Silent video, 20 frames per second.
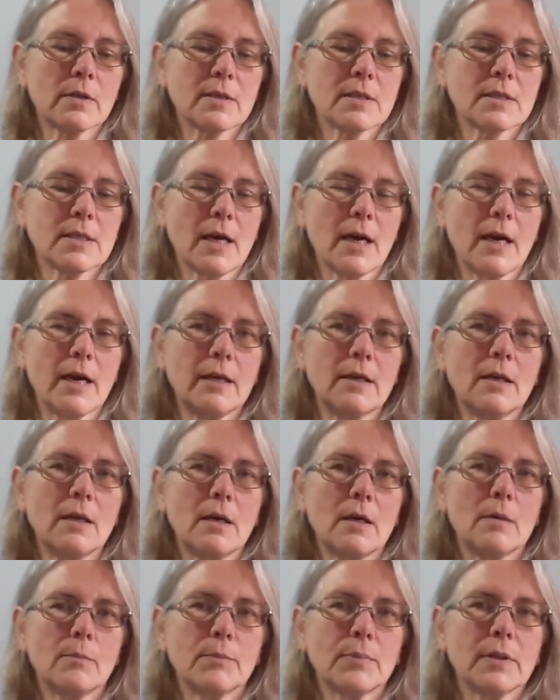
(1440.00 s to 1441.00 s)
side,
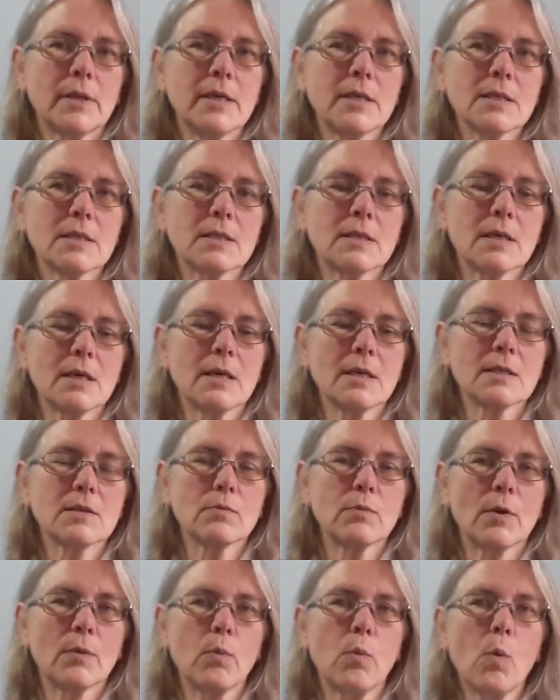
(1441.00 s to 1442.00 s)
place
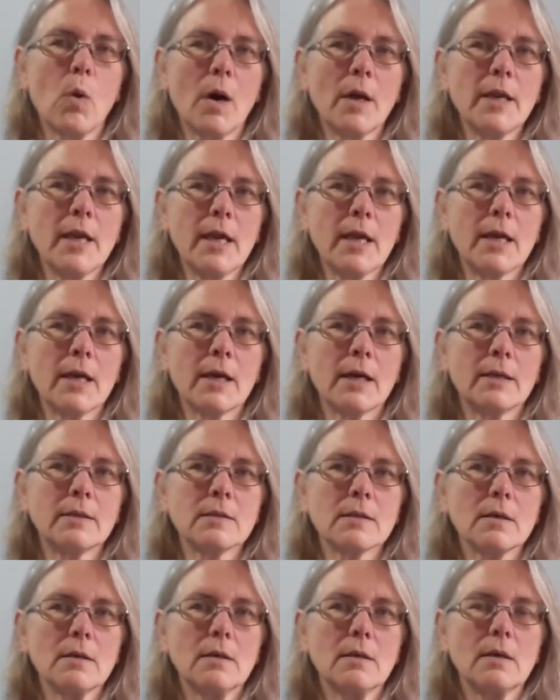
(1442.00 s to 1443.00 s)
this with one
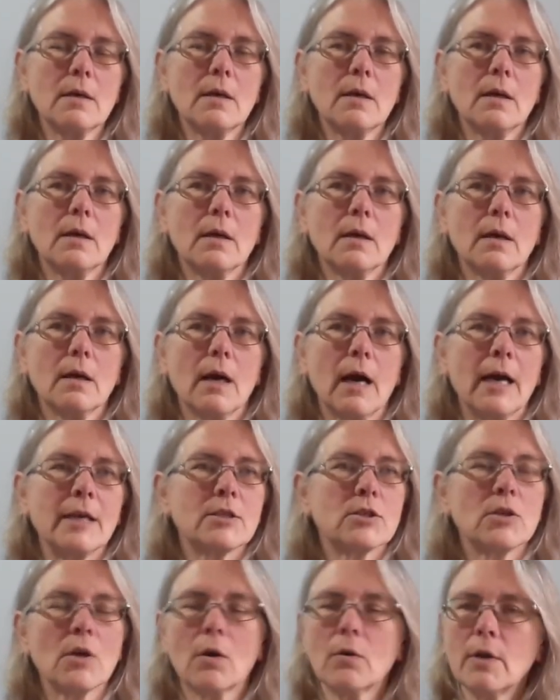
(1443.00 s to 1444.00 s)
hand. I
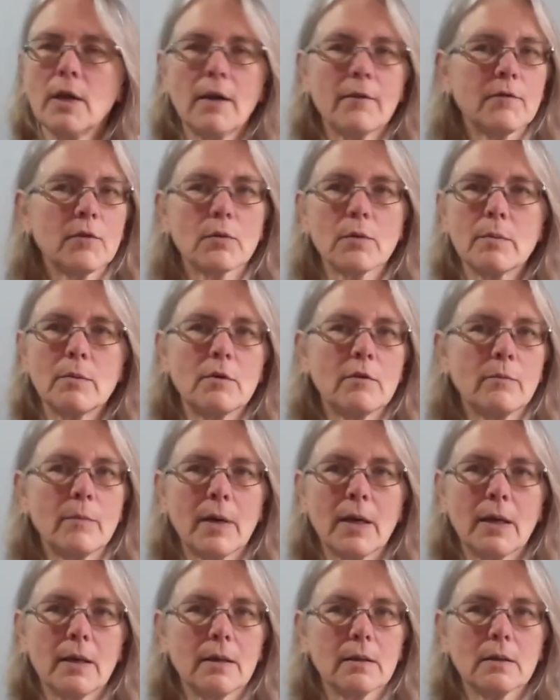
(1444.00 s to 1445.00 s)
don't have to remove
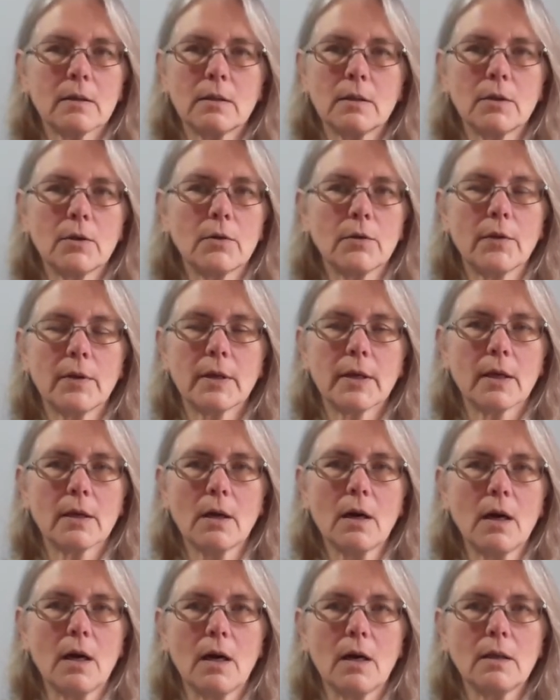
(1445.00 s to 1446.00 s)
my clothing at
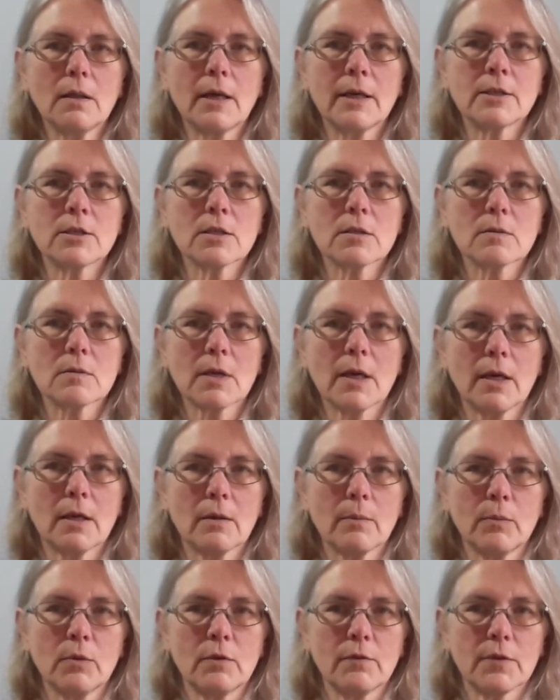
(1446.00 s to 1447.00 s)
all. I just kind
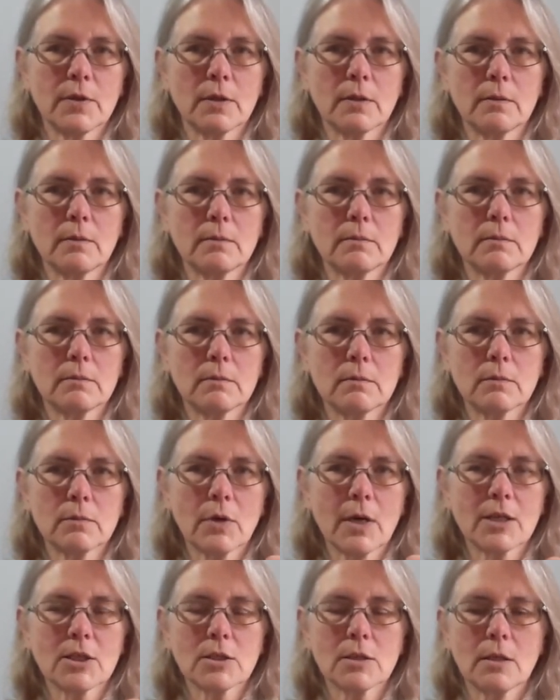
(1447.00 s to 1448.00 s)
of move the
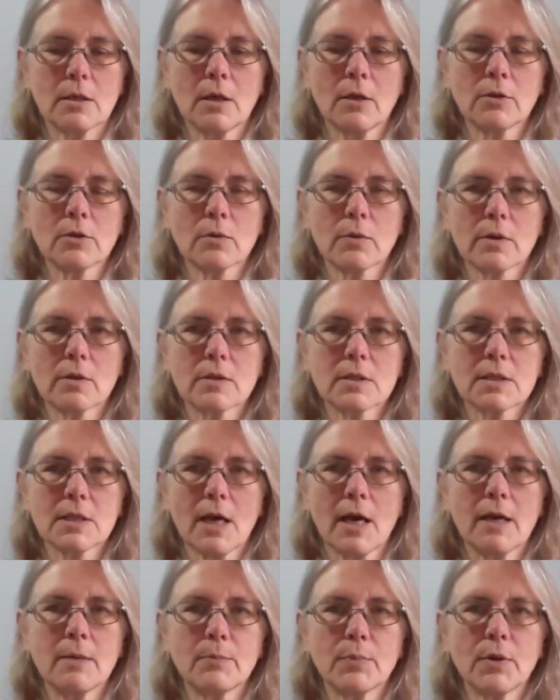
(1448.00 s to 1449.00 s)
crotch to the underwear to the
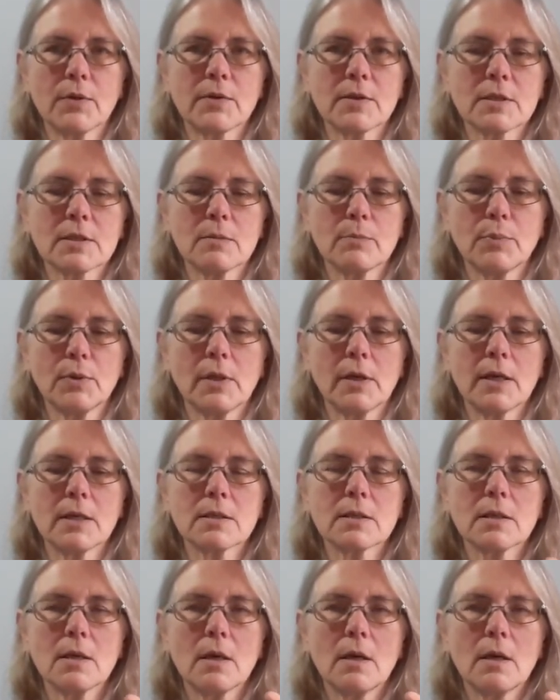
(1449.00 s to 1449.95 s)
side, put this in place,